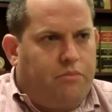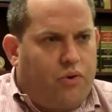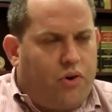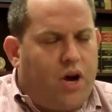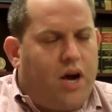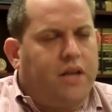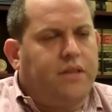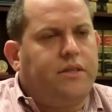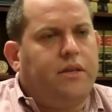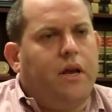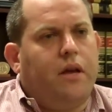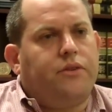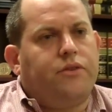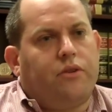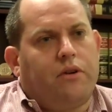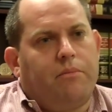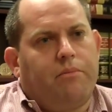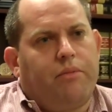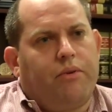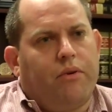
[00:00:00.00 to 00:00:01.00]

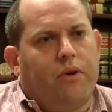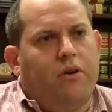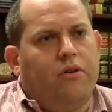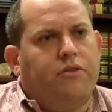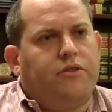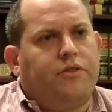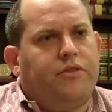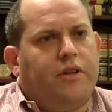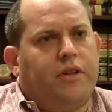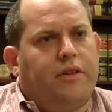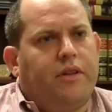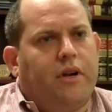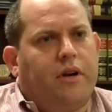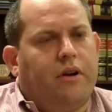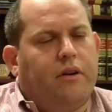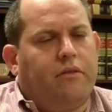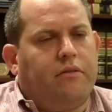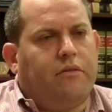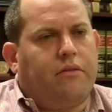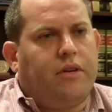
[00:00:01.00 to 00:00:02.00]
process or approach that
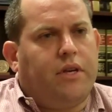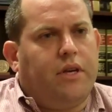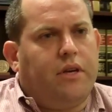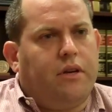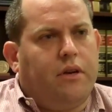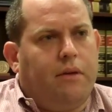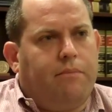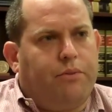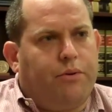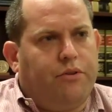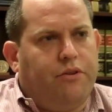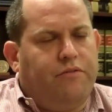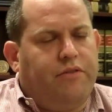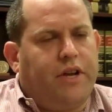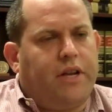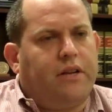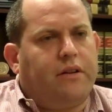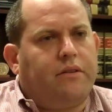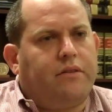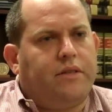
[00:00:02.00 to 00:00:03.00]
they're
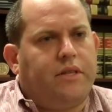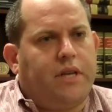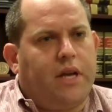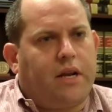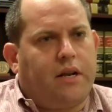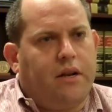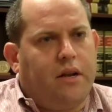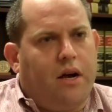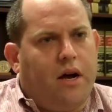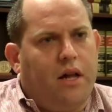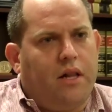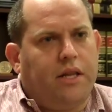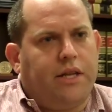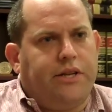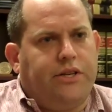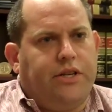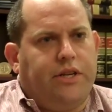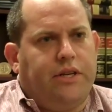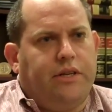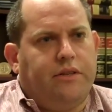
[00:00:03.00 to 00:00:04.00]
approving
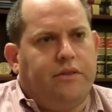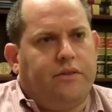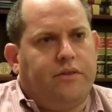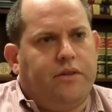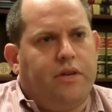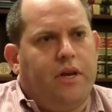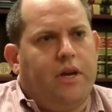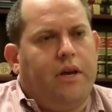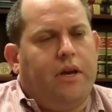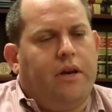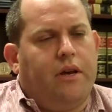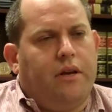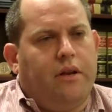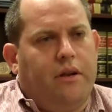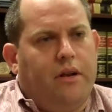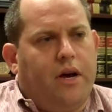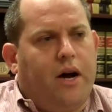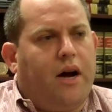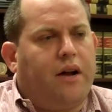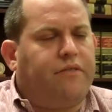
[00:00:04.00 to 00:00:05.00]
technologies,
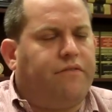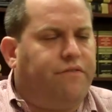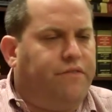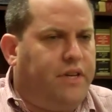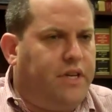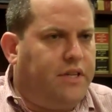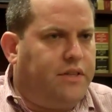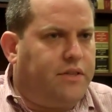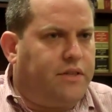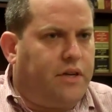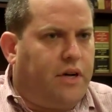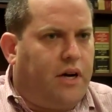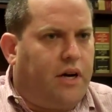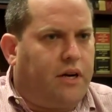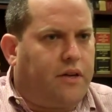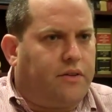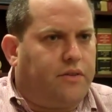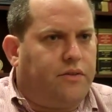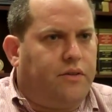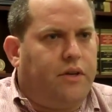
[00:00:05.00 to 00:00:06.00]
not
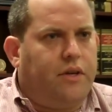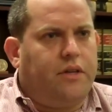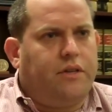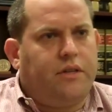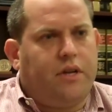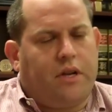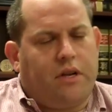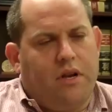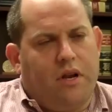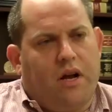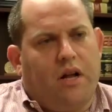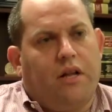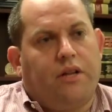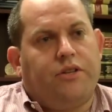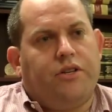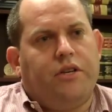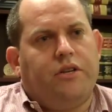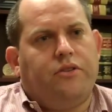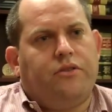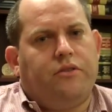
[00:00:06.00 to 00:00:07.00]
feedstocks,
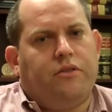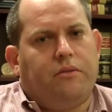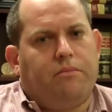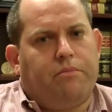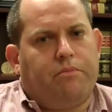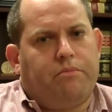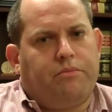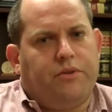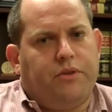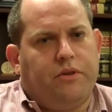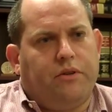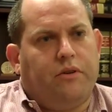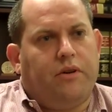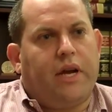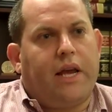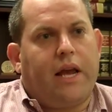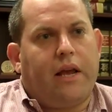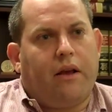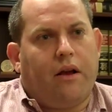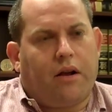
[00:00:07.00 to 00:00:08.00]
technologies to,
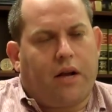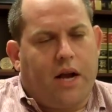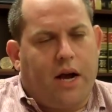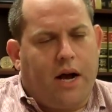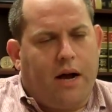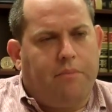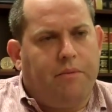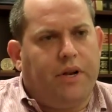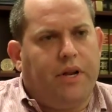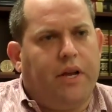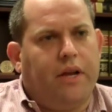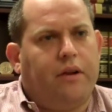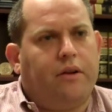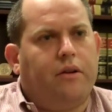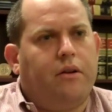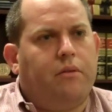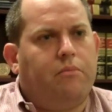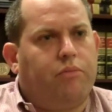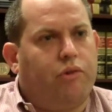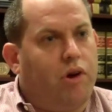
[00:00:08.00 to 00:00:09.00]
to
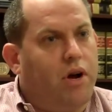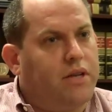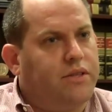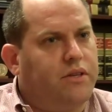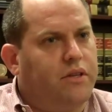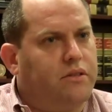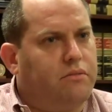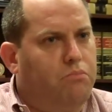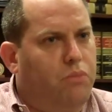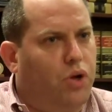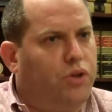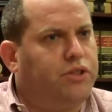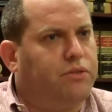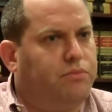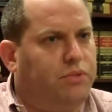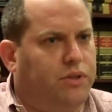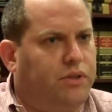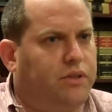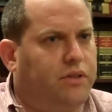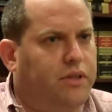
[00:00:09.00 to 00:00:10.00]
accommodate, process
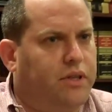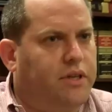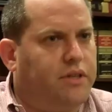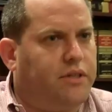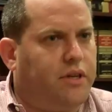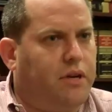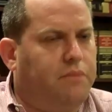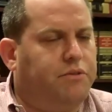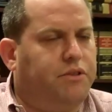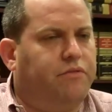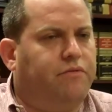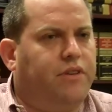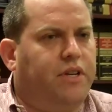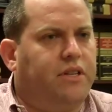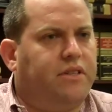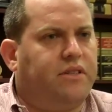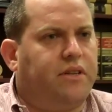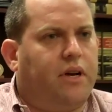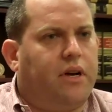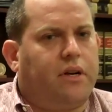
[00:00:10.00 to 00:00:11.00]
multiple types of
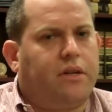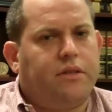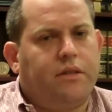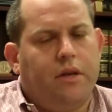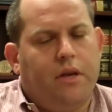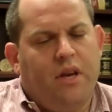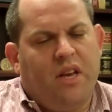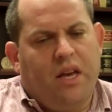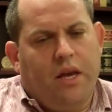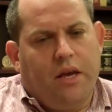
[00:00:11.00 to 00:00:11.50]
feedstocks